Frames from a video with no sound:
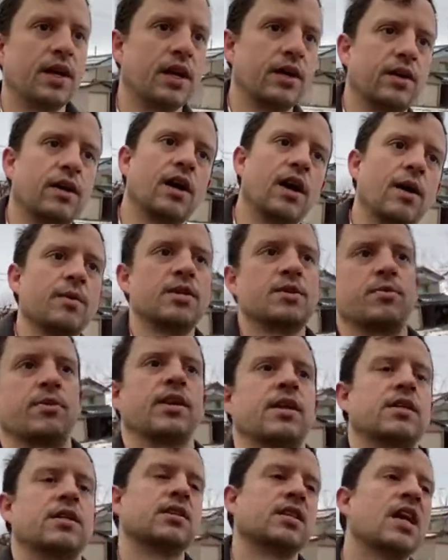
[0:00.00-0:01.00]
your garbage
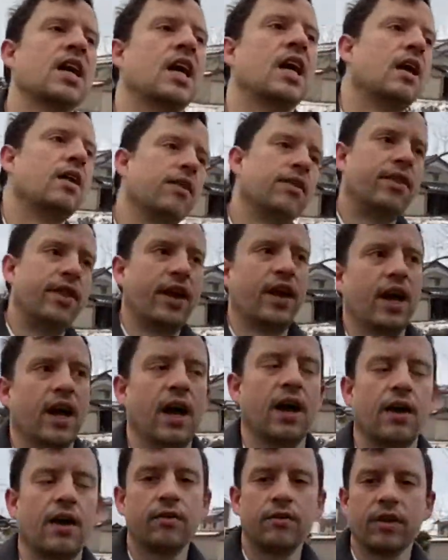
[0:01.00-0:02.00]
because they
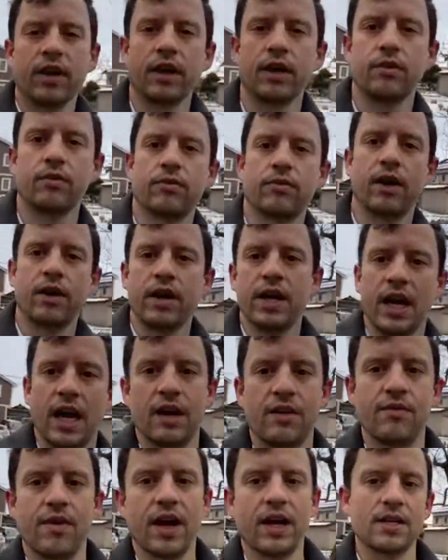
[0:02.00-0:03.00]
have like a very
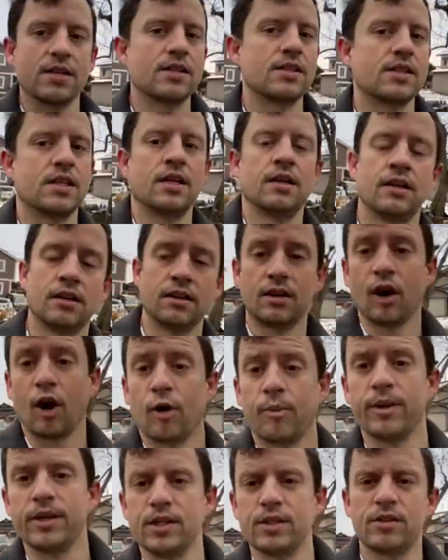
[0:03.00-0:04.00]
advanced
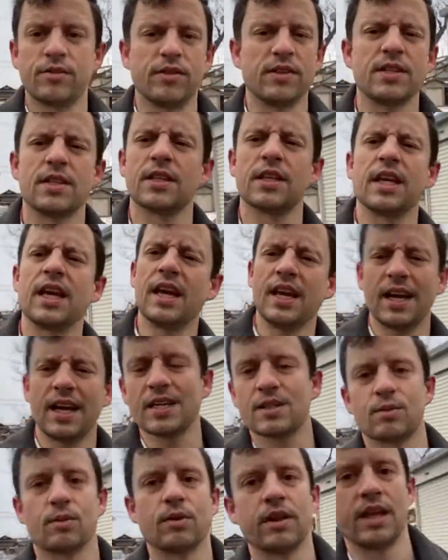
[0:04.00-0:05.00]
garbage facility, I
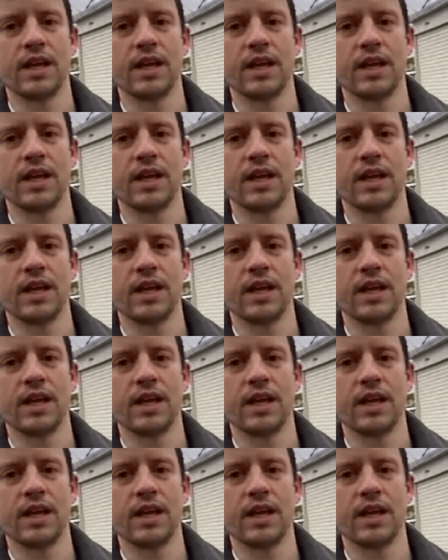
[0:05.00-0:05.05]
guess, where they